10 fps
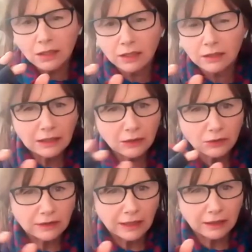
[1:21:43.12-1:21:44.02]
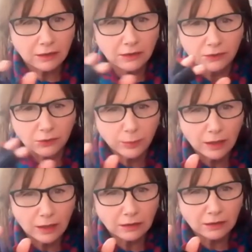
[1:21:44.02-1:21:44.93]
a, needle length as
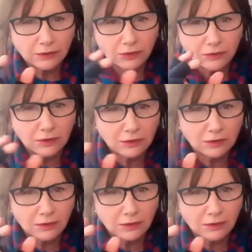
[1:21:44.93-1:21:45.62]
well? Is there a...